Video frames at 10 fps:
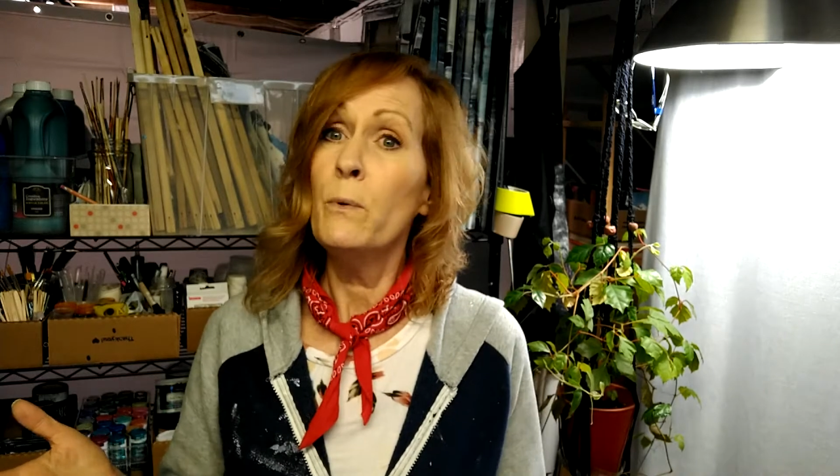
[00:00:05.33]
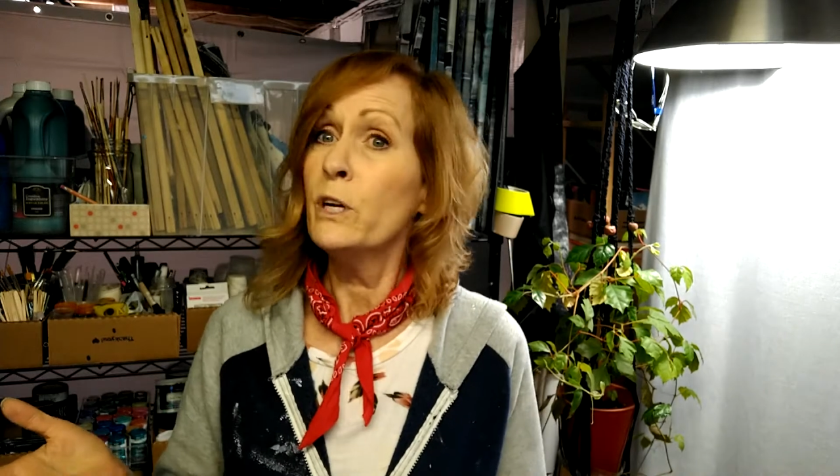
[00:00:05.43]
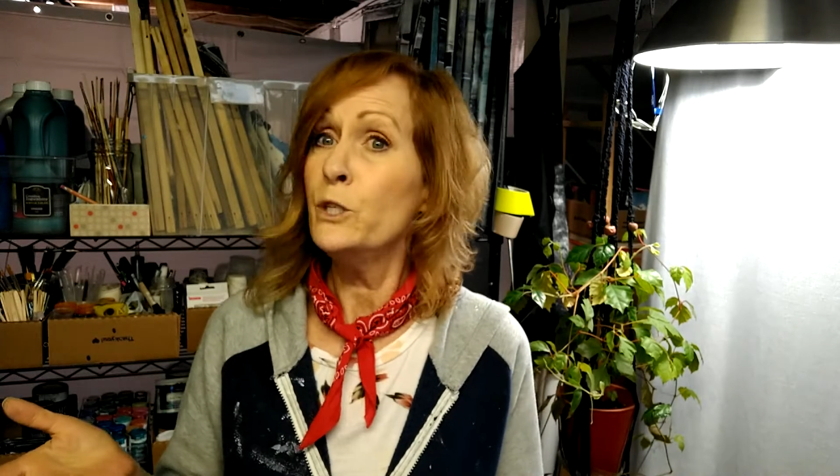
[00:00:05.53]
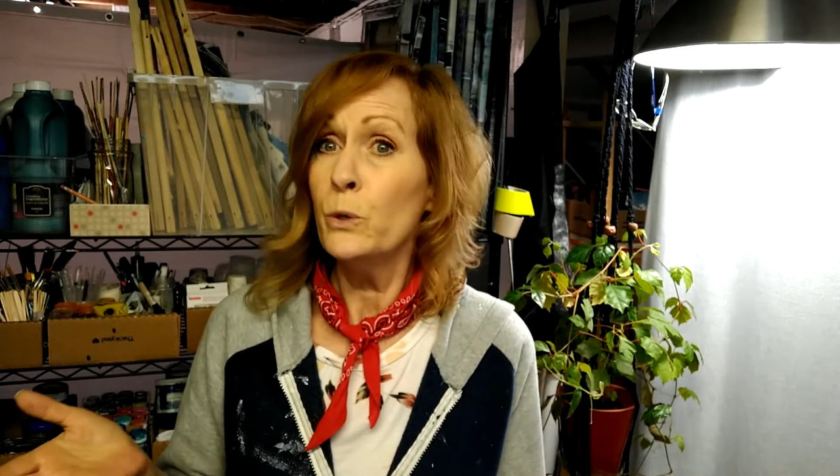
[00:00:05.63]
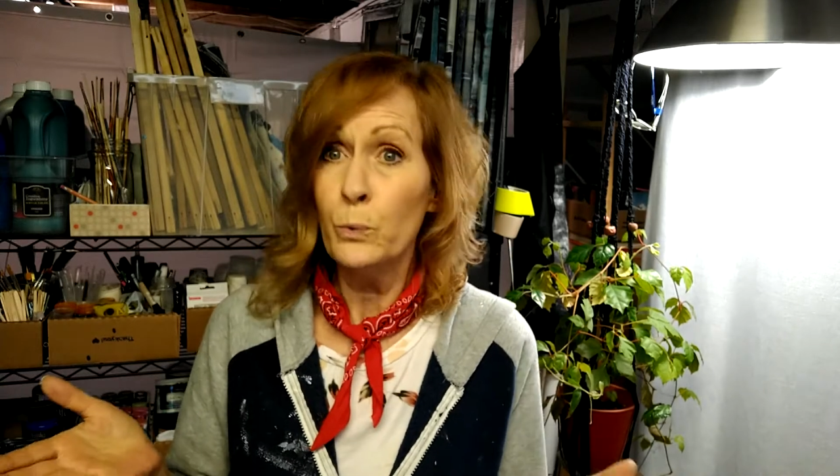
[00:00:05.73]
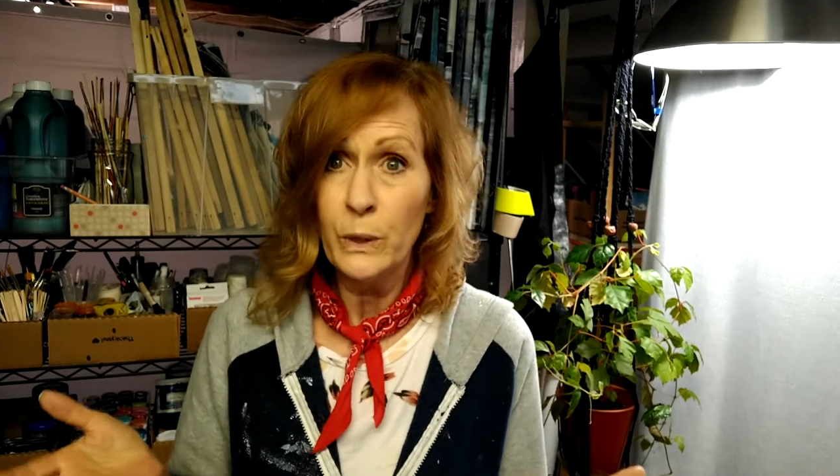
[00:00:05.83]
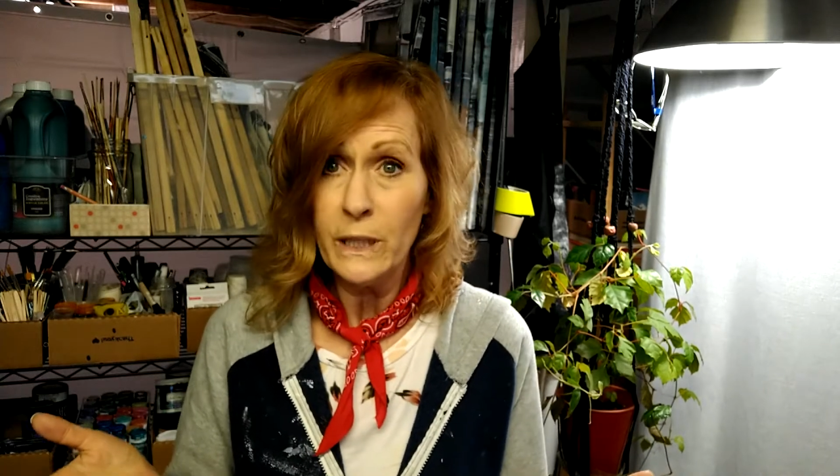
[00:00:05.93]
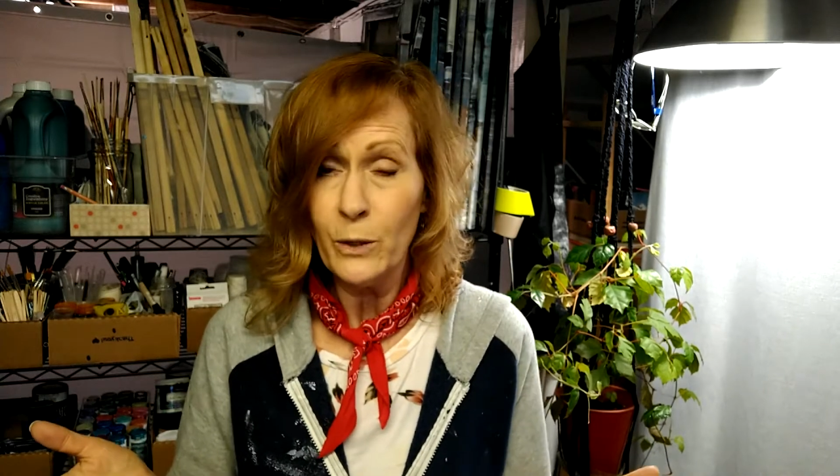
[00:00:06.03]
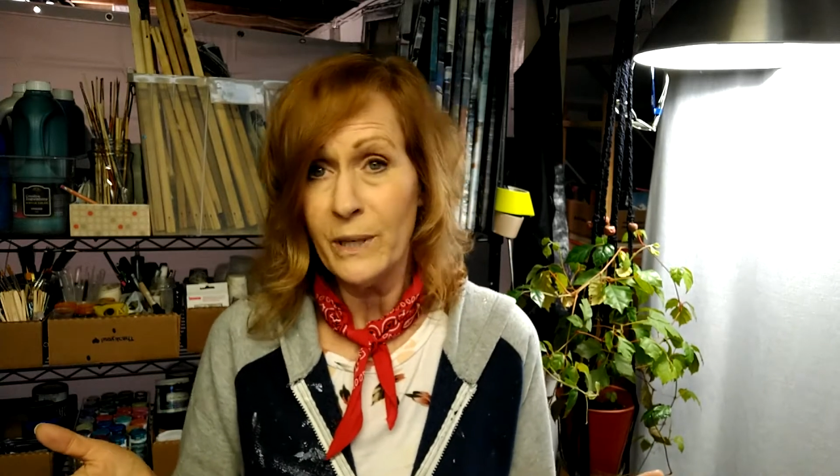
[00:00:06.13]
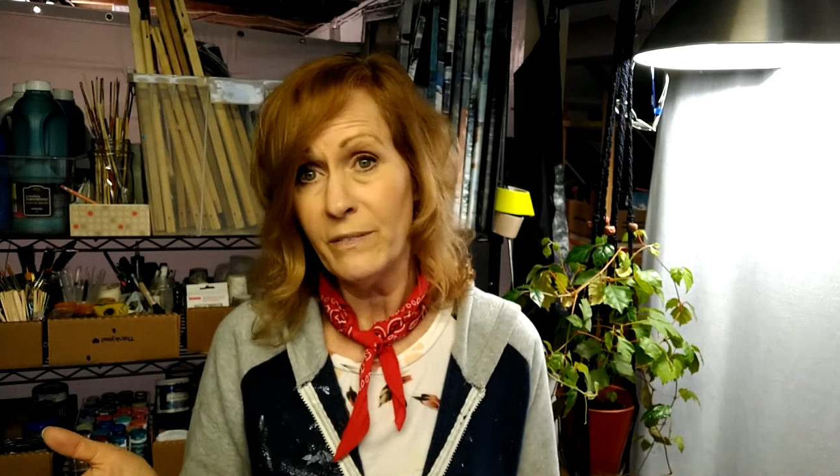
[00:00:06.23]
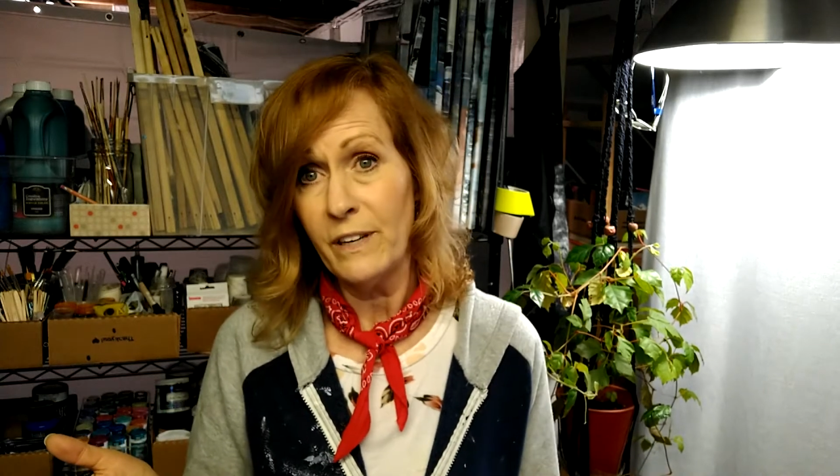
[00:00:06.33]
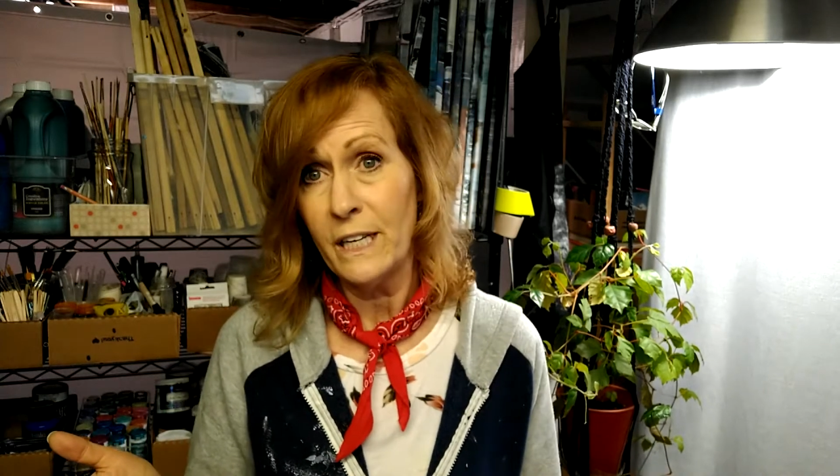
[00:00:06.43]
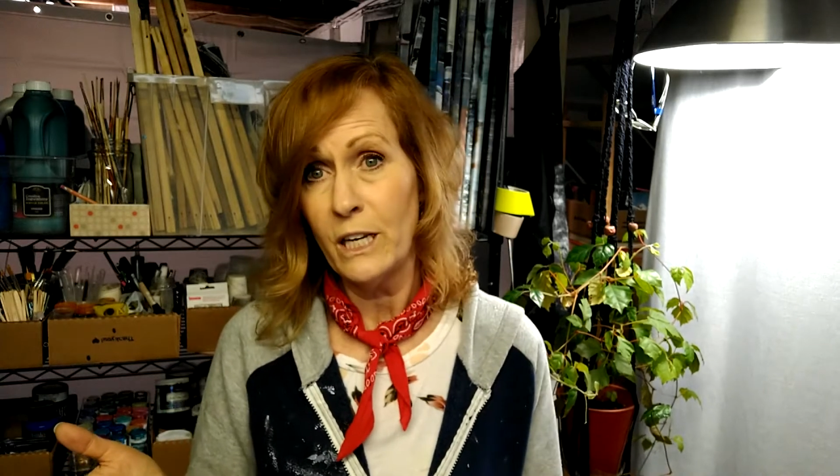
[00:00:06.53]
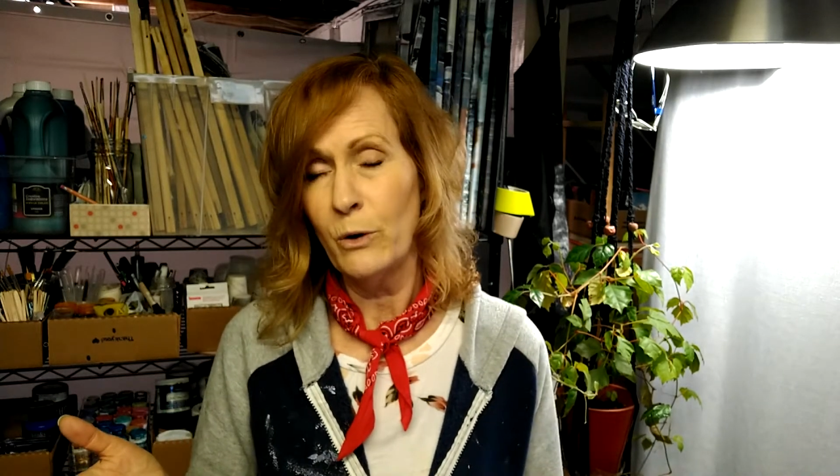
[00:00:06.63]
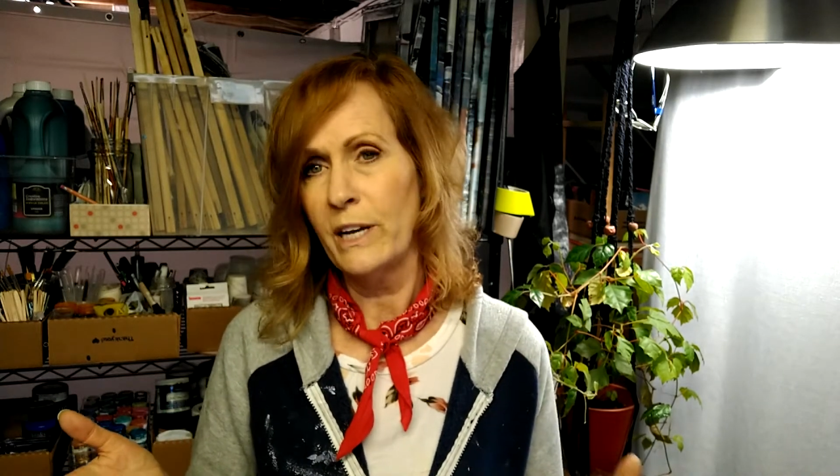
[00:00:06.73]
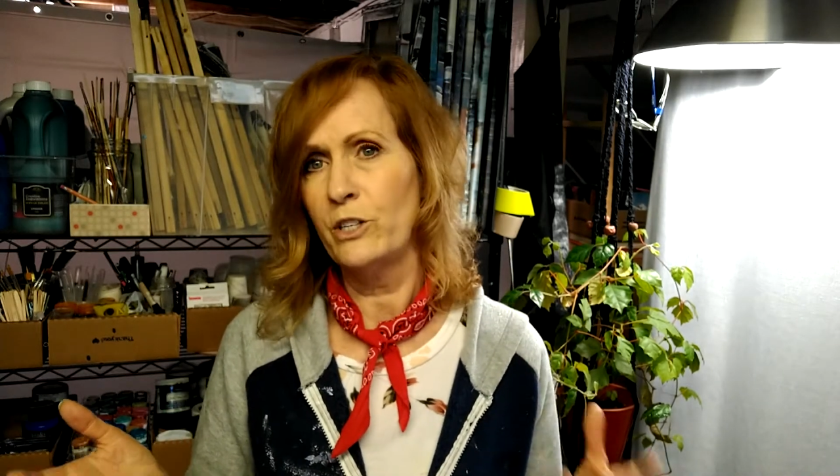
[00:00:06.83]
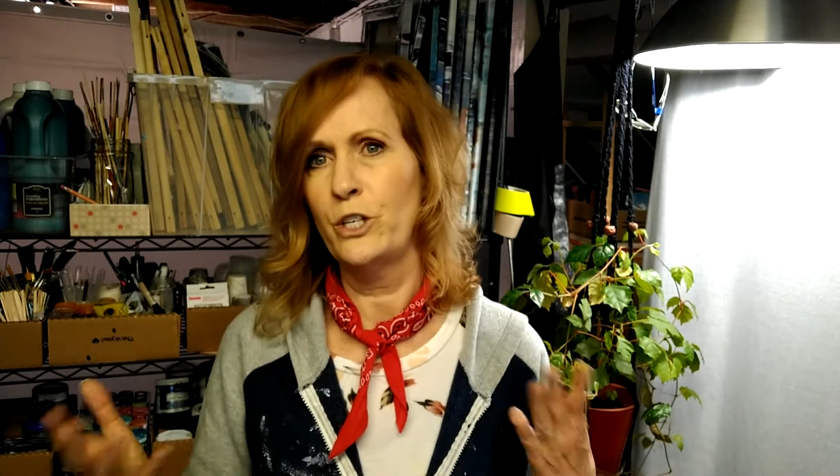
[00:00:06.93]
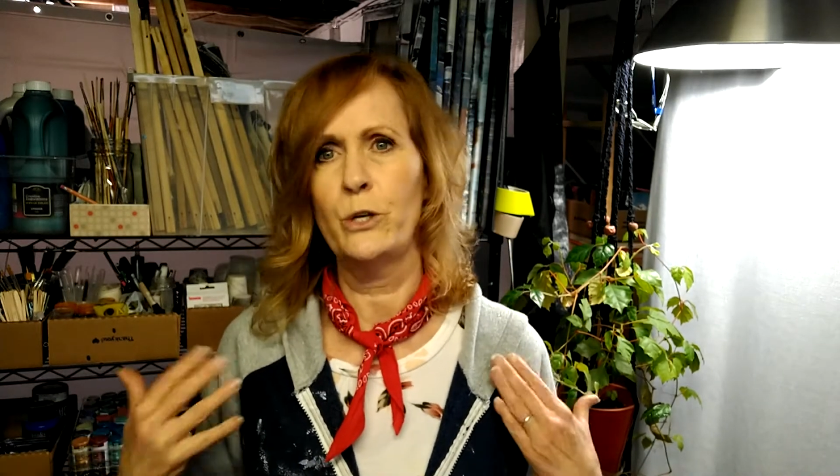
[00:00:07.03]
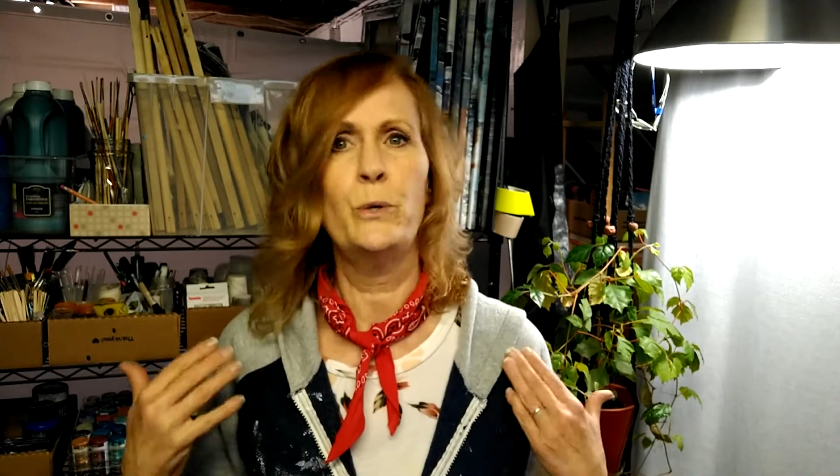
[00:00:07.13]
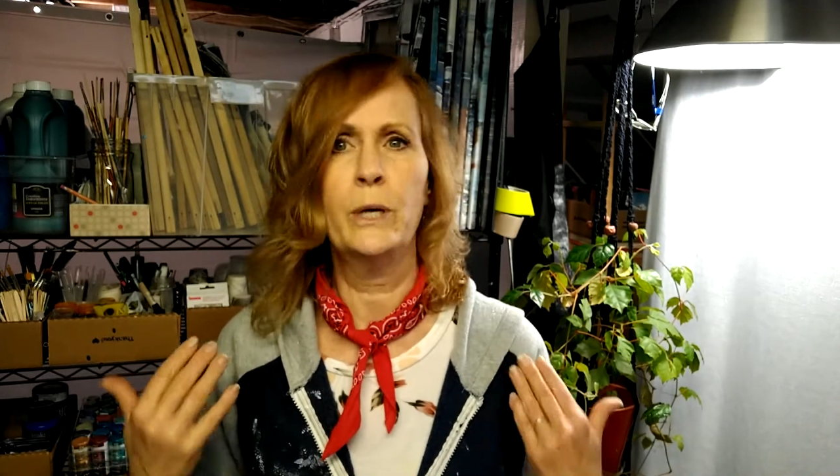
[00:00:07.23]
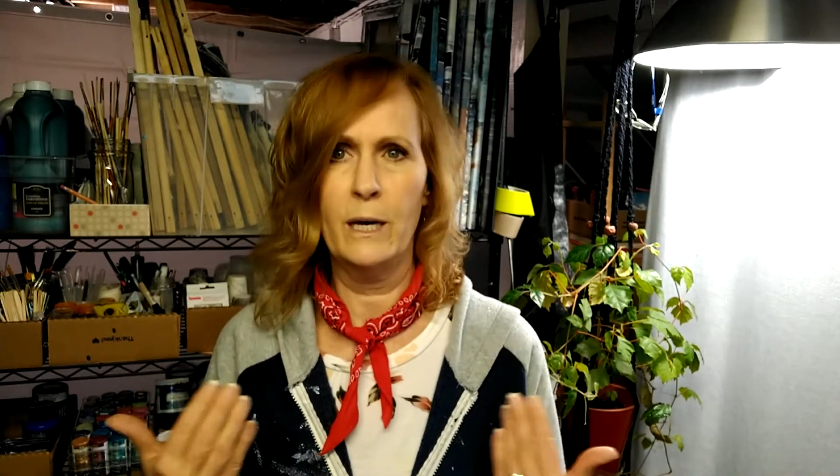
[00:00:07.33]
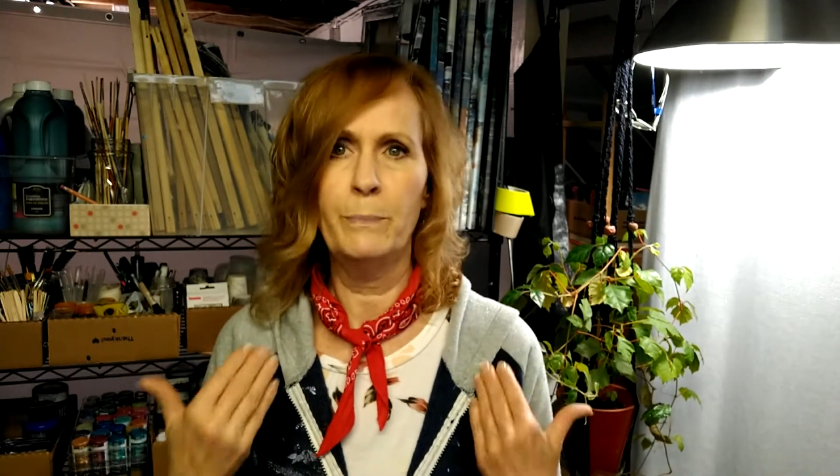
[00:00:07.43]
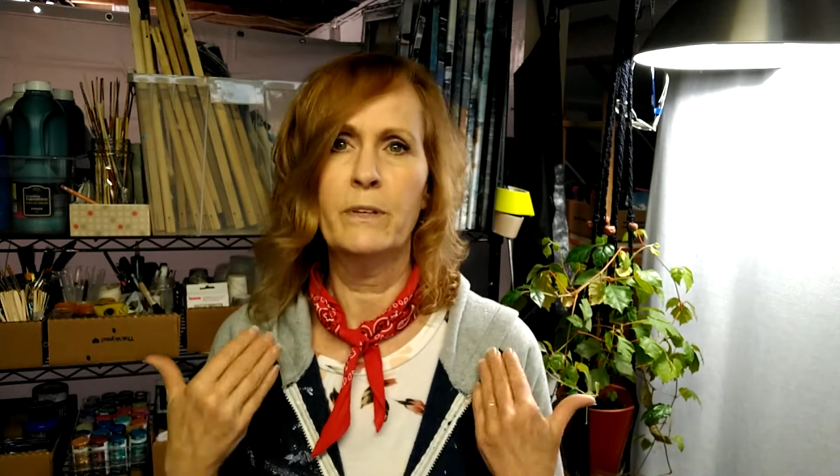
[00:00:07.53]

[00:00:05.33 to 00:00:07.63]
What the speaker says: I want to do a really quick video and show you a couple